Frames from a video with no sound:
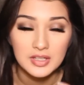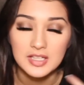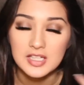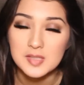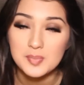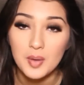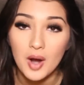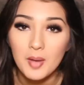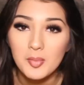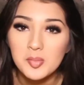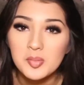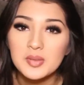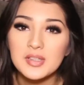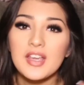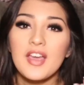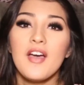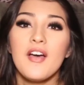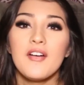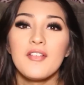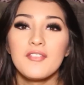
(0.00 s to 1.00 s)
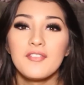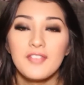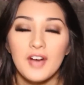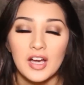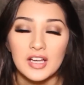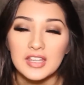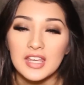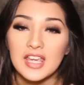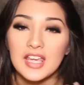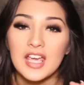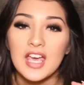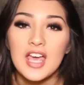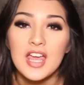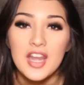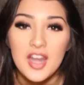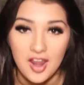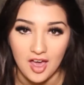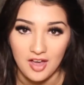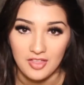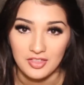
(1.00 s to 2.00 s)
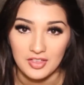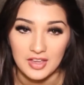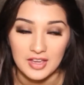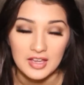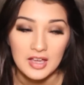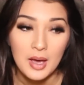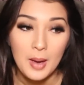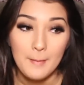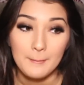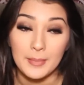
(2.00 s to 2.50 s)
Like, it's probably fucking nothing.